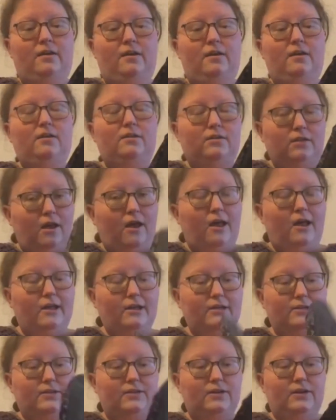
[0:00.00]
a
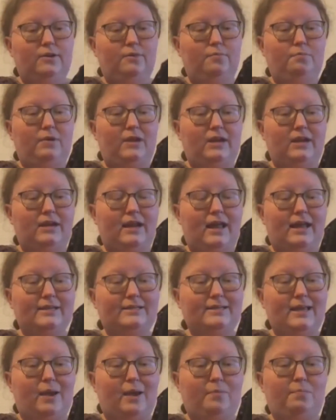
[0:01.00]
lot, but it
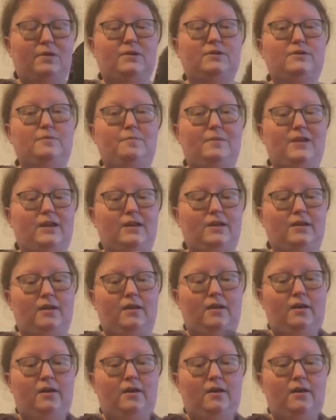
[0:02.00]
has happened to me.